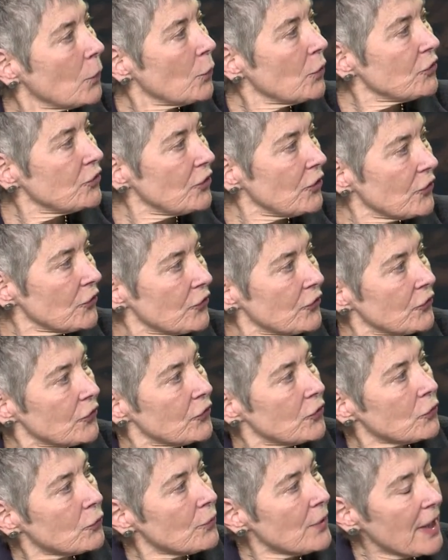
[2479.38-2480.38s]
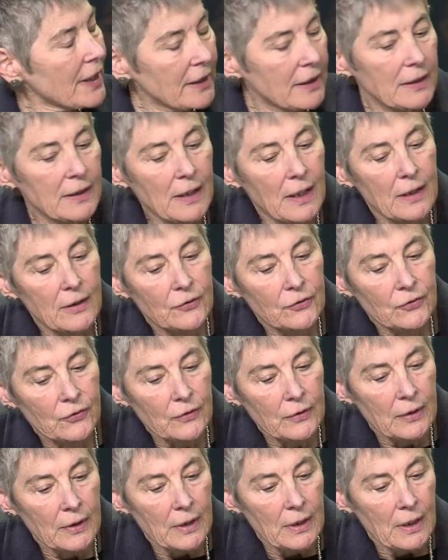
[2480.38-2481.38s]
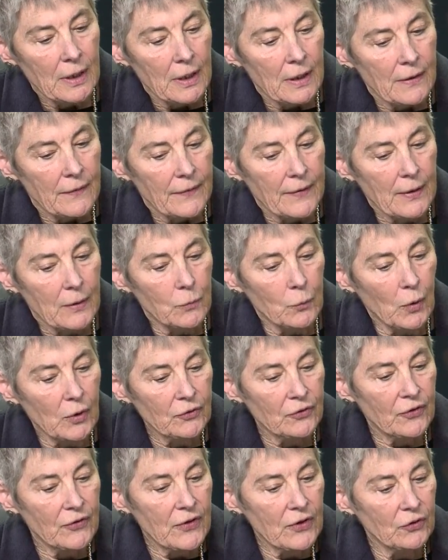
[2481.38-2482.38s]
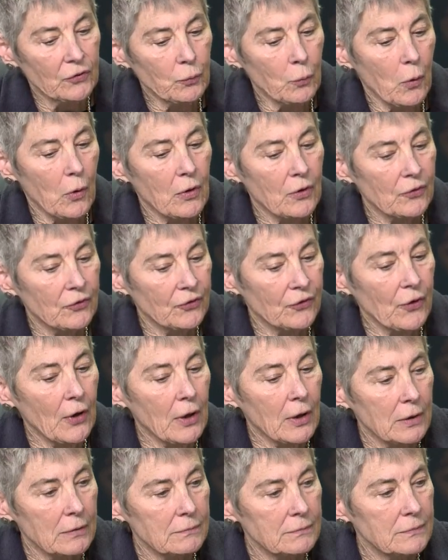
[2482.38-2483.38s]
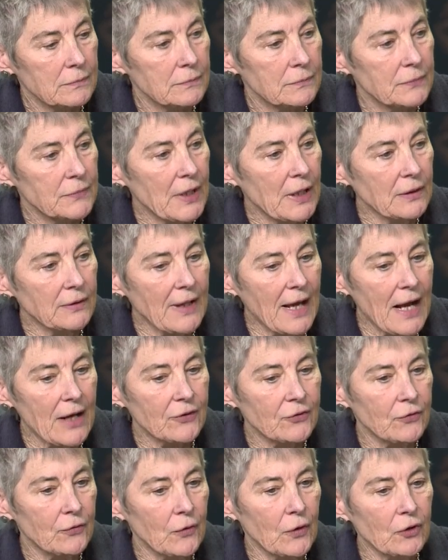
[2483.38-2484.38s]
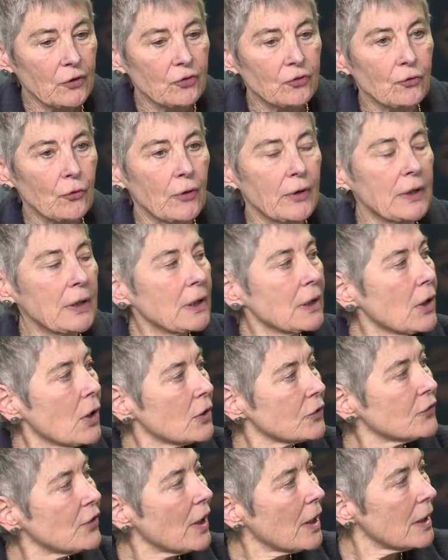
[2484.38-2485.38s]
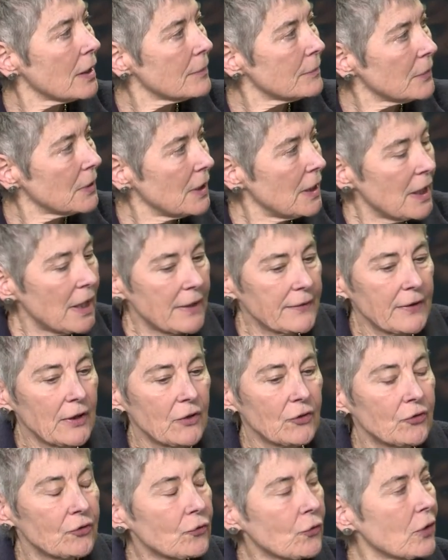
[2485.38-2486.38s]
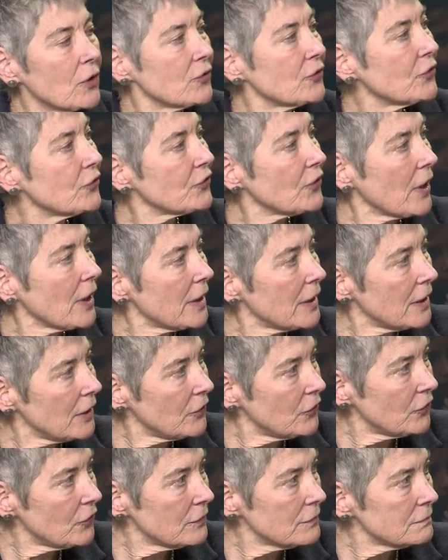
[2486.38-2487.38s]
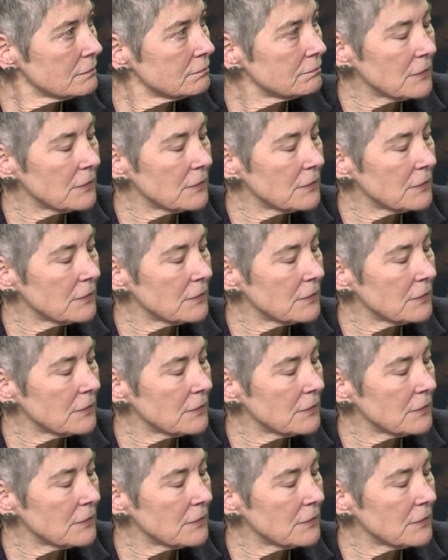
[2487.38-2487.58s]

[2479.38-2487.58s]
which is to recognize that once these wars start, they last for an extraordinarily long time and they destroy societies.